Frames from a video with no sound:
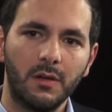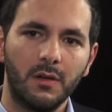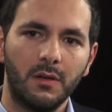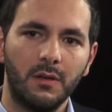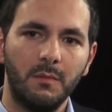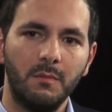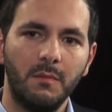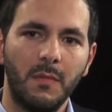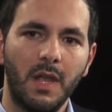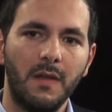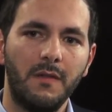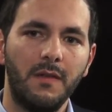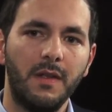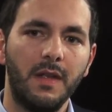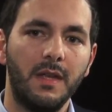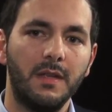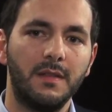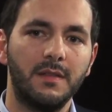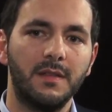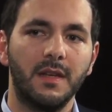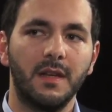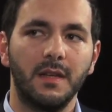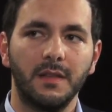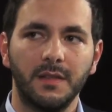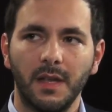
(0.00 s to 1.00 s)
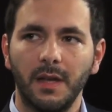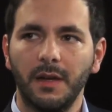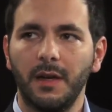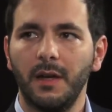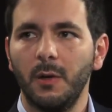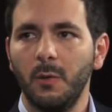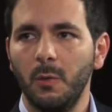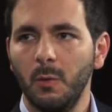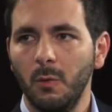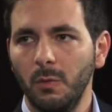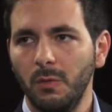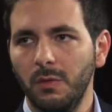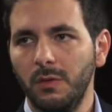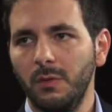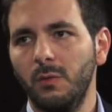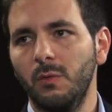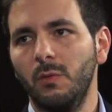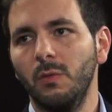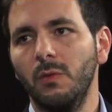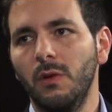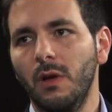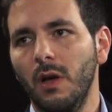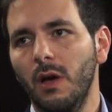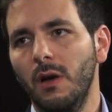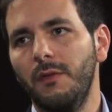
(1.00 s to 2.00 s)
or maybe it's an attacker who
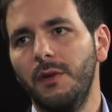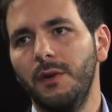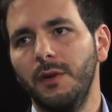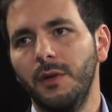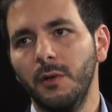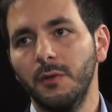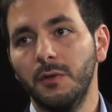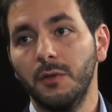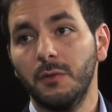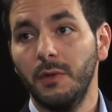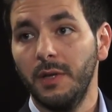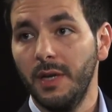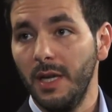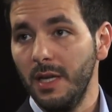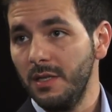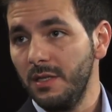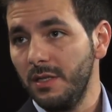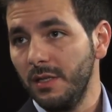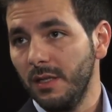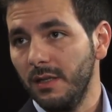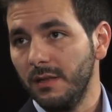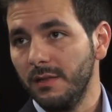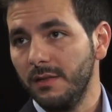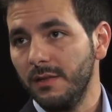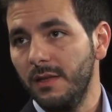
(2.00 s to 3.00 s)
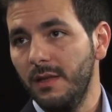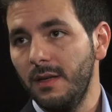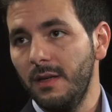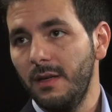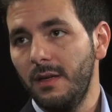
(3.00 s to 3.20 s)
took over those credentials,